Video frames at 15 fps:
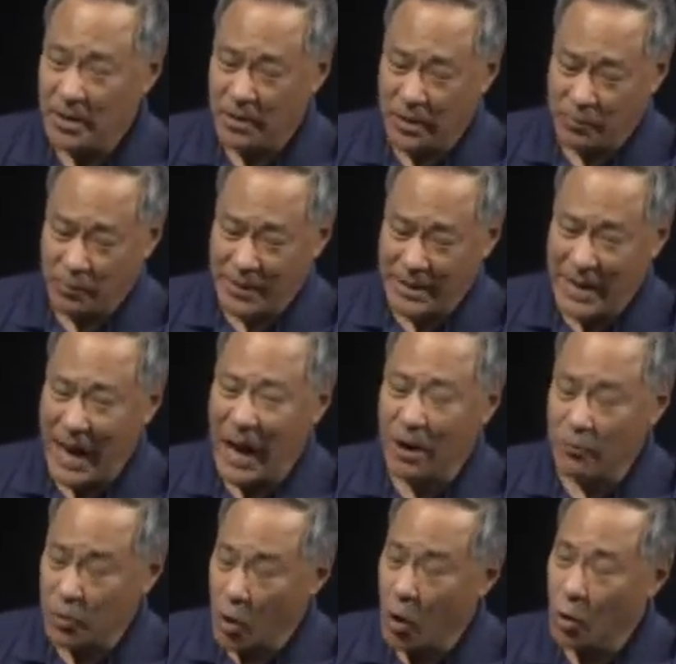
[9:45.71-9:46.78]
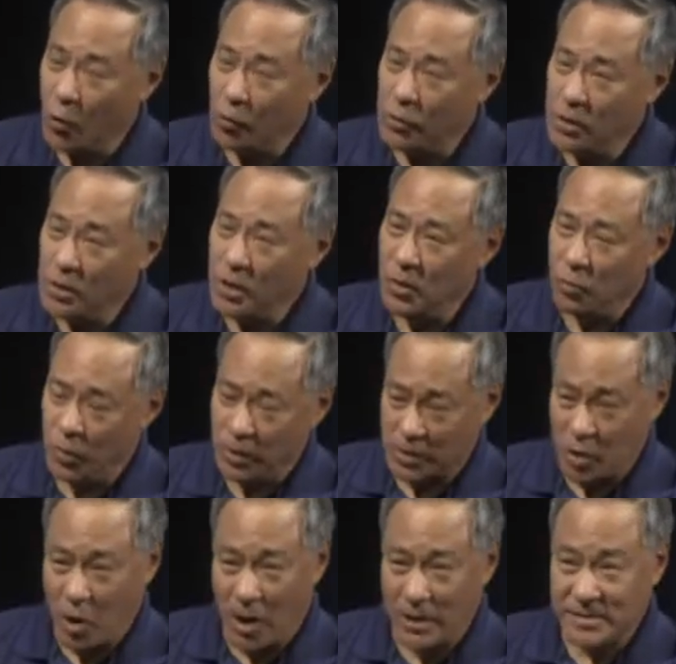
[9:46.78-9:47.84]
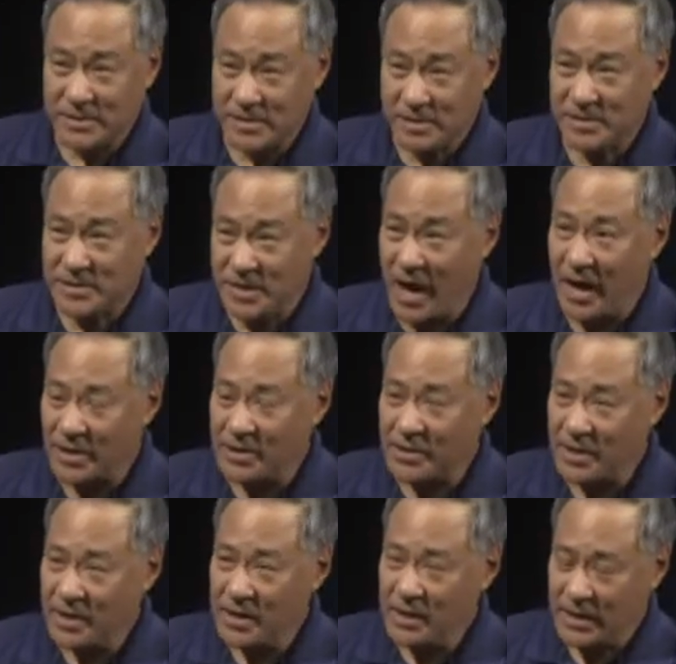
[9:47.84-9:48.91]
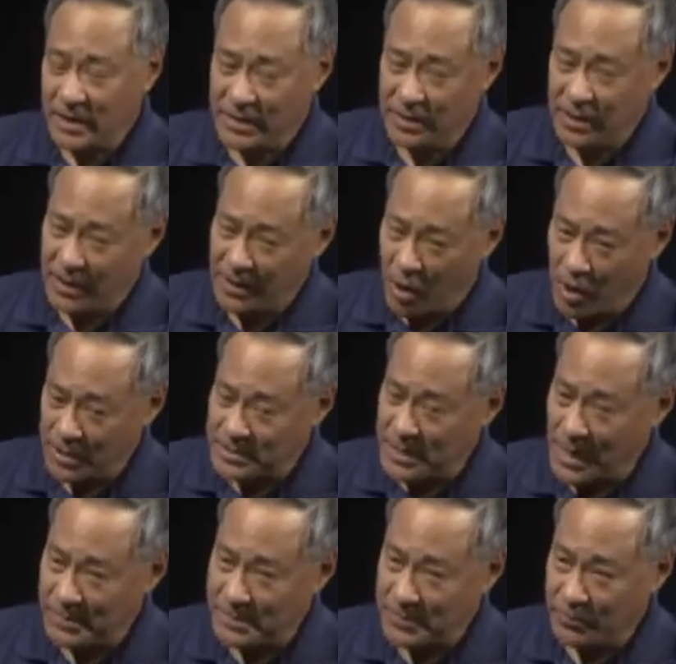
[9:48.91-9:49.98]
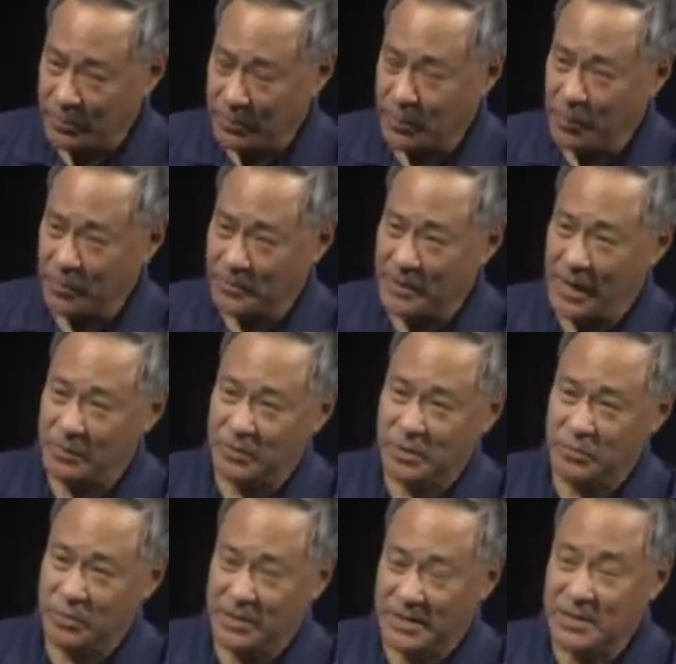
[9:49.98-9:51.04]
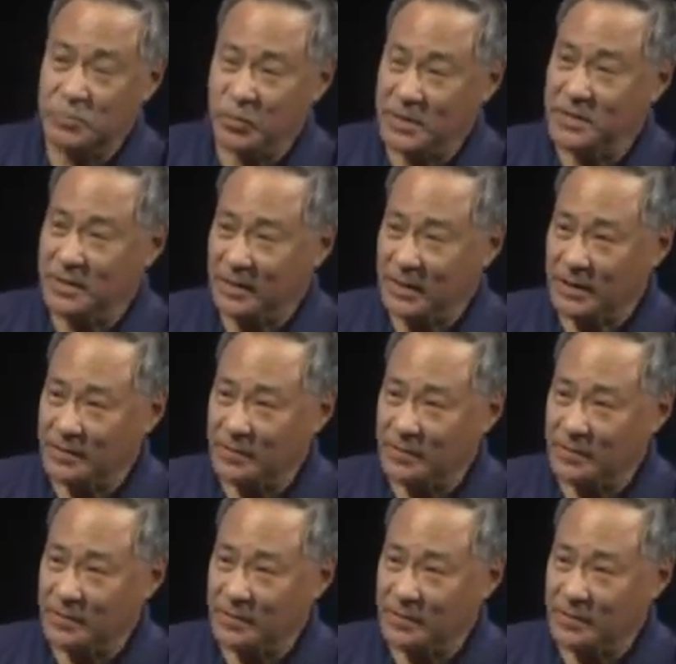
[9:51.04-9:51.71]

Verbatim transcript: And we now know what caused his death in an autopsy report that was released recently.